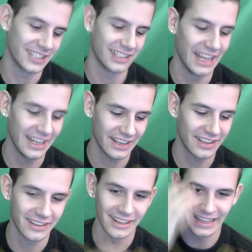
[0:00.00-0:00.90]
Glad I
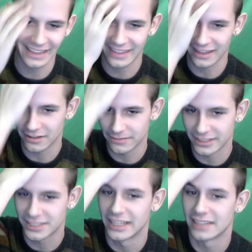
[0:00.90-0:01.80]
could get that off
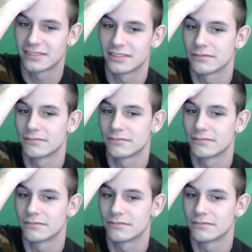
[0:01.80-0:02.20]
my chest.